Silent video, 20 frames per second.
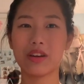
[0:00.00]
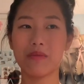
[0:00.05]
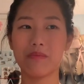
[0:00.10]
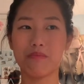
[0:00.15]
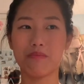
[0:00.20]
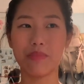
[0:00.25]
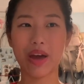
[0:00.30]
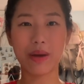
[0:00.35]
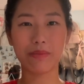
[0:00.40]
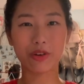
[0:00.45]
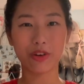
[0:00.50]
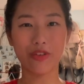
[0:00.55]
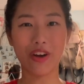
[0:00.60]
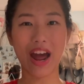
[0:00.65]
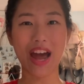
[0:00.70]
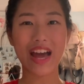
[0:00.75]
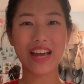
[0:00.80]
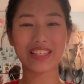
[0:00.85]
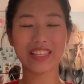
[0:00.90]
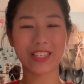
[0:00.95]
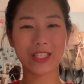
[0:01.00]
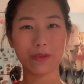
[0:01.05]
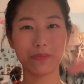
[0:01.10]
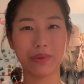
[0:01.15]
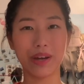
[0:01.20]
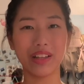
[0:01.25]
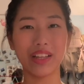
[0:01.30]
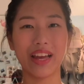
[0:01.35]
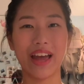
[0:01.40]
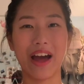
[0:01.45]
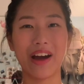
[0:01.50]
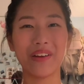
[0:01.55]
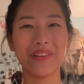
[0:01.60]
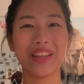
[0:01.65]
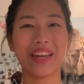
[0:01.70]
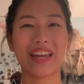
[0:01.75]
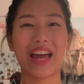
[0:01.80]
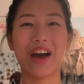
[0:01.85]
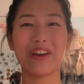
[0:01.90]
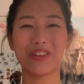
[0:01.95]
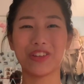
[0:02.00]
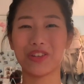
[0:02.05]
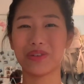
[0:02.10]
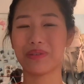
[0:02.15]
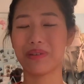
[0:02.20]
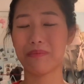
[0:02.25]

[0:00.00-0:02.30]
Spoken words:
memorize and spell it out like how you do